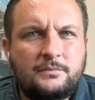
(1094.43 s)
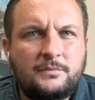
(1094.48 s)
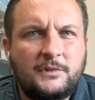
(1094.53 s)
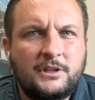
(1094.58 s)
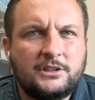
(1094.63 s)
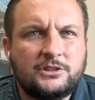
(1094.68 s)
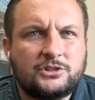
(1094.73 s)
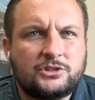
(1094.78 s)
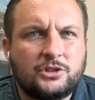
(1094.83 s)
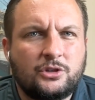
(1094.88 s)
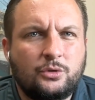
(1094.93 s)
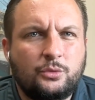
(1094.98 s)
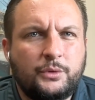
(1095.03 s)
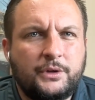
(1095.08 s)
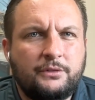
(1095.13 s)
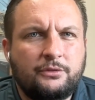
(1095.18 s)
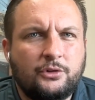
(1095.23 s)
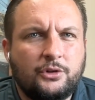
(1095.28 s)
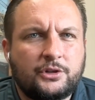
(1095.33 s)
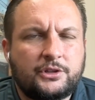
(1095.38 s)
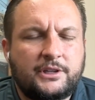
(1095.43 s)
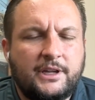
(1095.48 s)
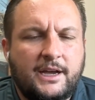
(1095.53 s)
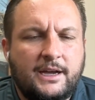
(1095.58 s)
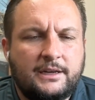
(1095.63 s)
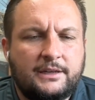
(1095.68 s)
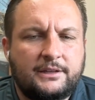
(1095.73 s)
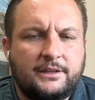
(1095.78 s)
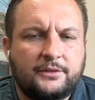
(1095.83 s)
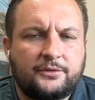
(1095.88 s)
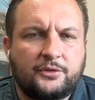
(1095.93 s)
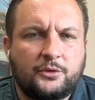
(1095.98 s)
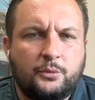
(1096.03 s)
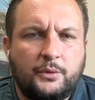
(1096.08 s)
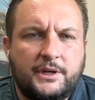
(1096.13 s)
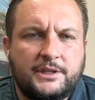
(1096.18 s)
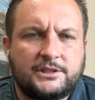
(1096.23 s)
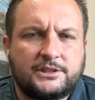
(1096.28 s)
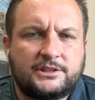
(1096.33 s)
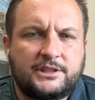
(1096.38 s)
And so we've looked at different
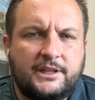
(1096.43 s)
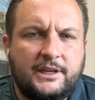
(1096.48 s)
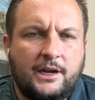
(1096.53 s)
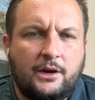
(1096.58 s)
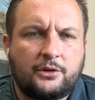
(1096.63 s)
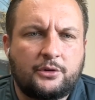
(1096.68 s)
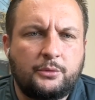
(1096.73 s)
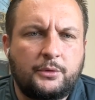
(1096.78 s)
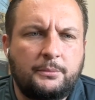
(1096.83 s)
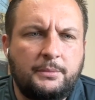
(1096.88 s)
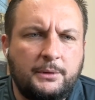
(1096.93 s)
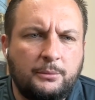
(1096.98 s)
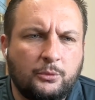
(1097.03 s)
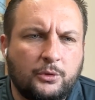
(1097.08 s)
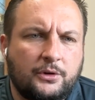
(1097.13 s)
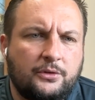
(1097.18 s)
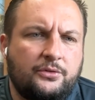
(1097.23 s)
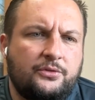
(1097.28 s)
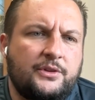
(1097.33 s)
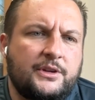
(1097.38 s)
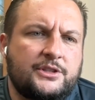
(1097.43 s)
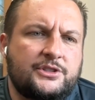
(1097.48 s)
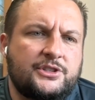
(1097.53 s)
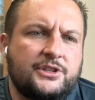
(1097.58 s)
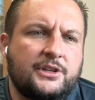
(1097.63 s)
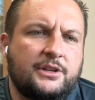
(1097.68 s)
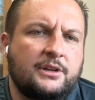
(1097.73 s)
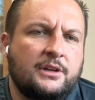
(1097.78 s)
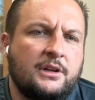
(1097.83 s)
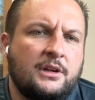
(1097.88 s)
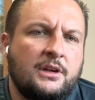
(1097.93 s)
ways of saying, how can we be more efficient,